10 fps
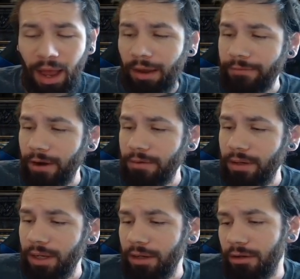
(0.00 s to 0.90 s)
I found
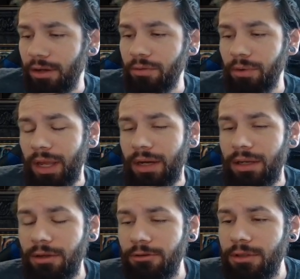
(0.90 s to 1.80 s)
a good way to
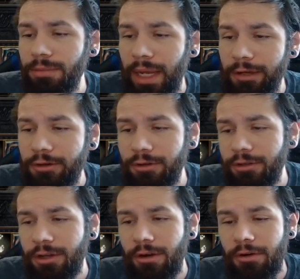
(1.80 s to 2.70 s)
use Spectral
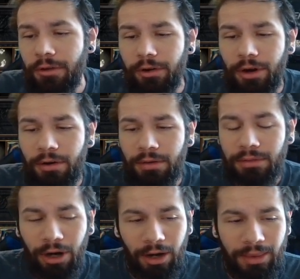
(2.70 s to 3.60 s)
Shield Throw of
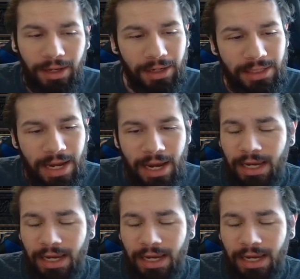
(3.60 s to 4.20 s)
Trathus."